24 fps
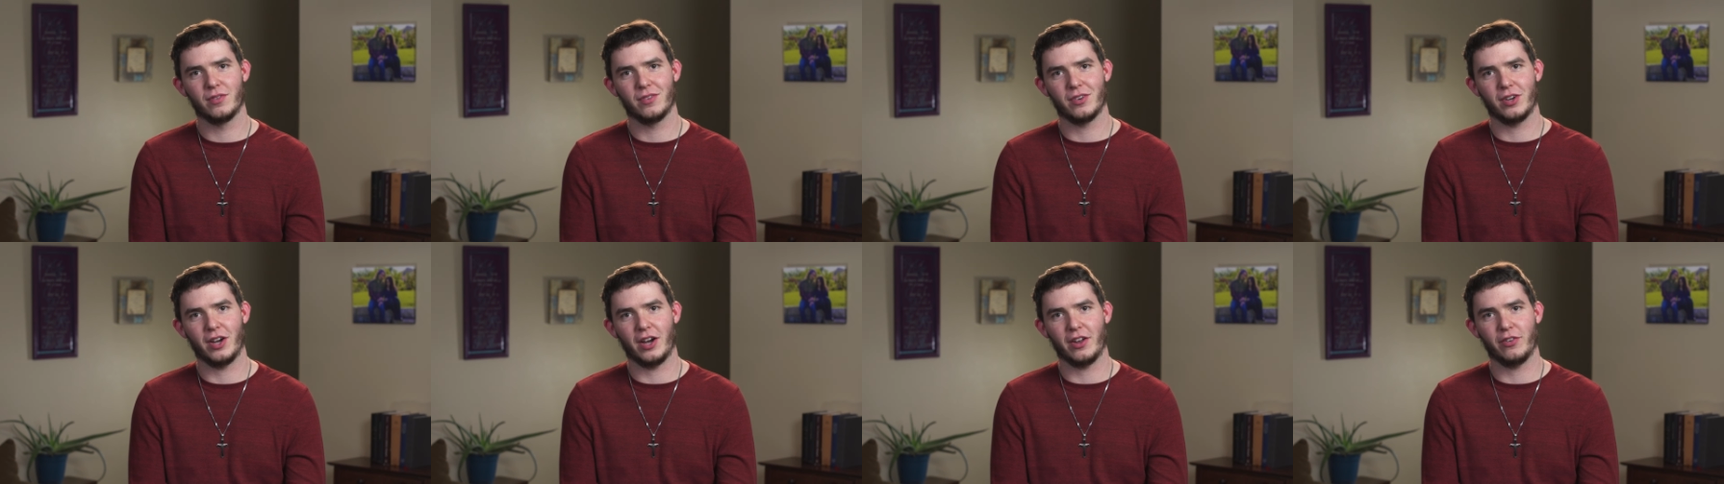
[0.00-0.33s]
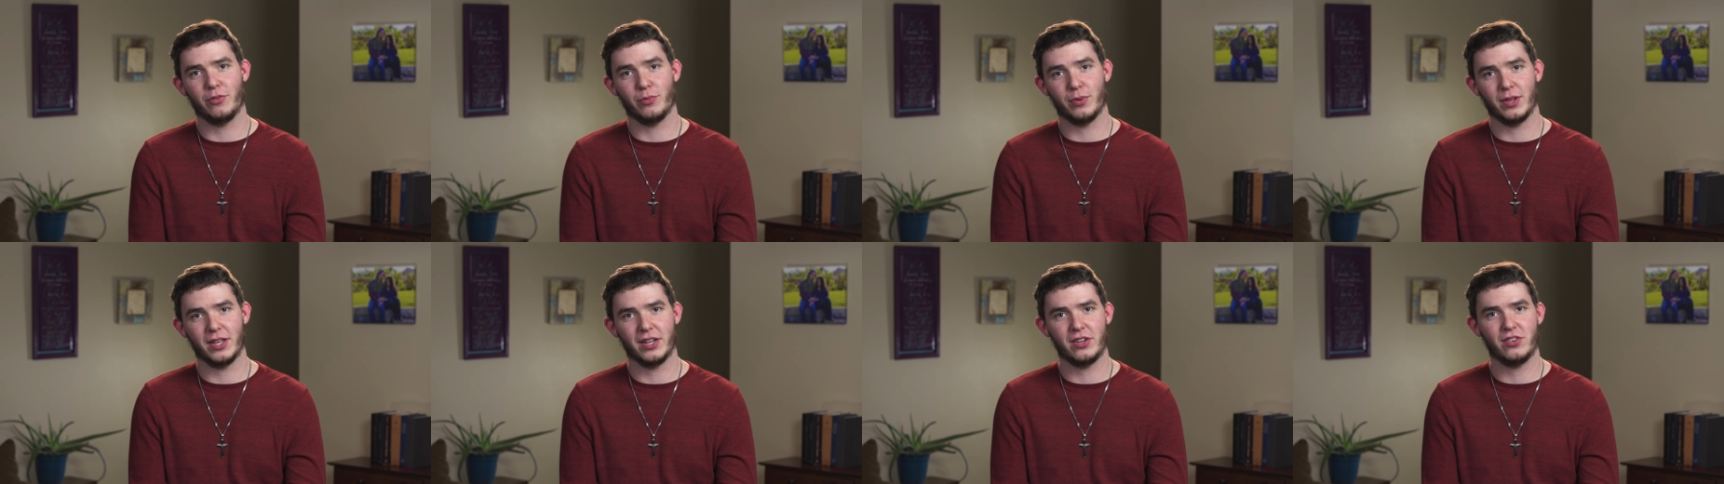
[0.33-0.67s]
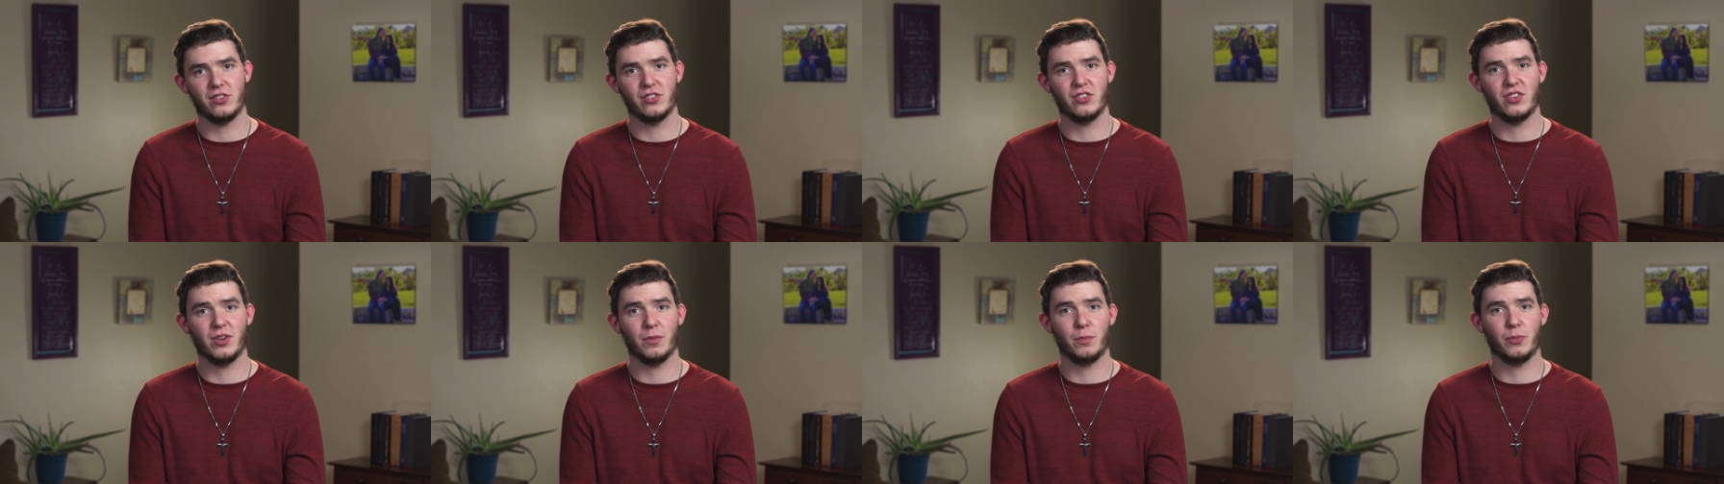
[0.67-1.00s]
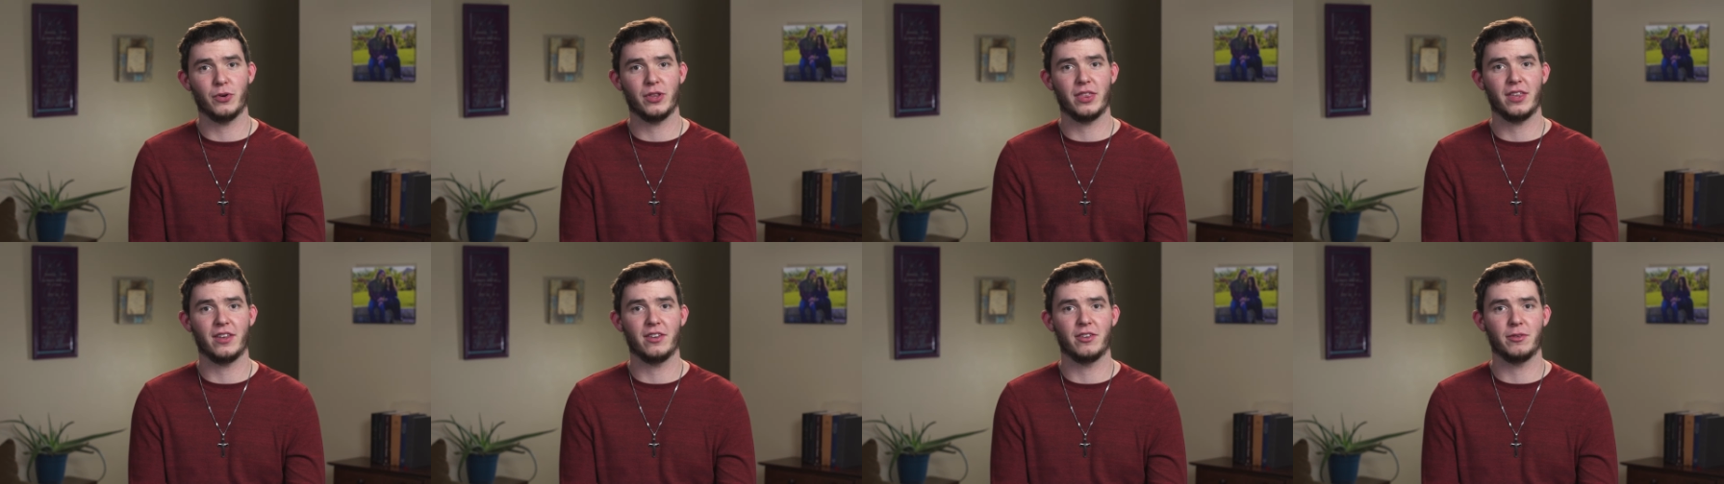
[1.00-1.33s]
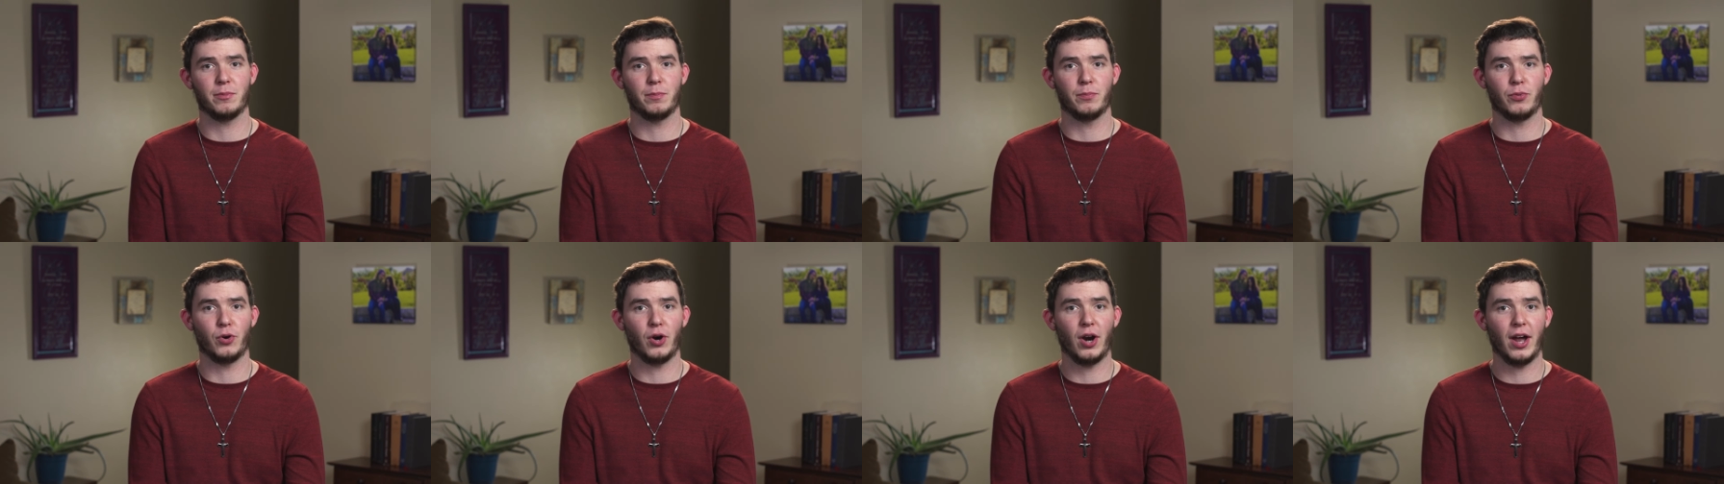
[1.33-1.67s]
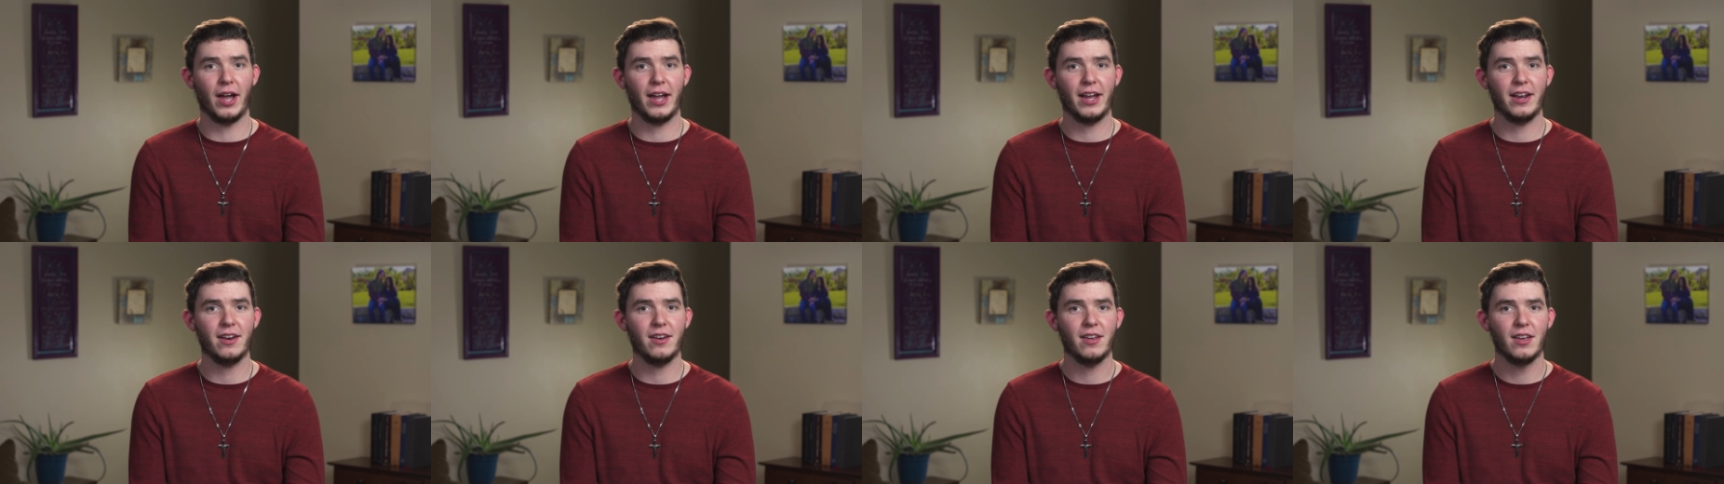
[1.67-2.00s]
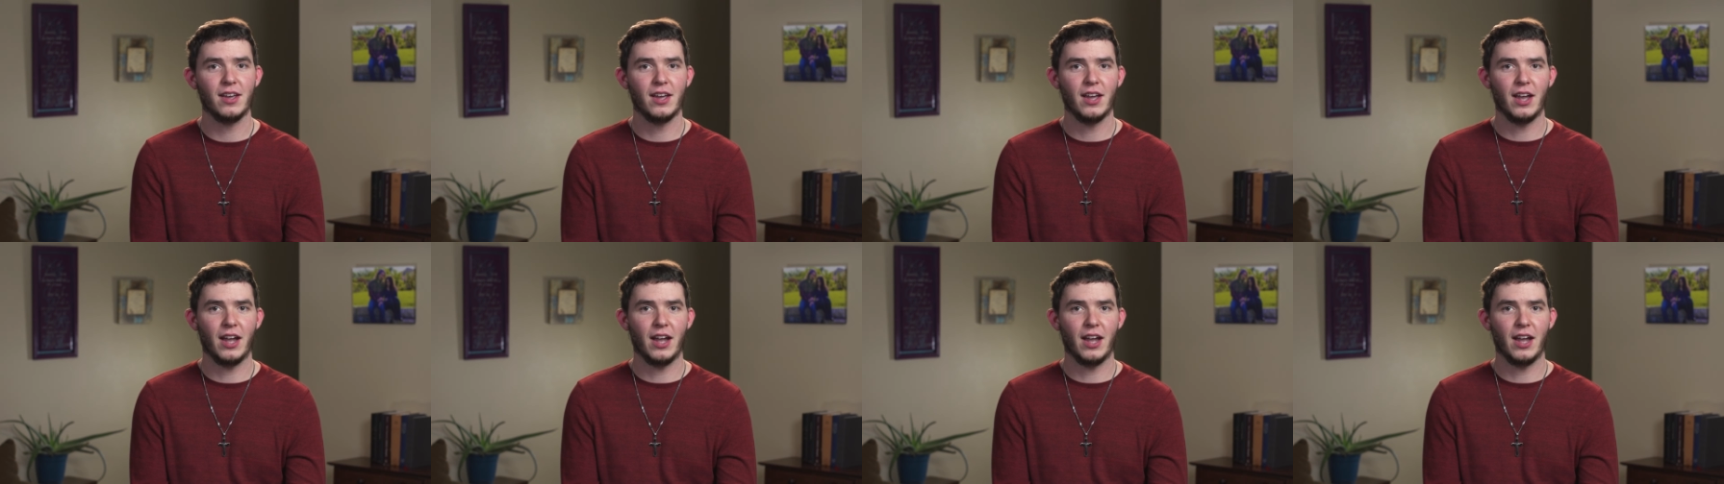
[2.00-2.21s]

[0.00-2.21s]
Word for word: God's relationship with his bride,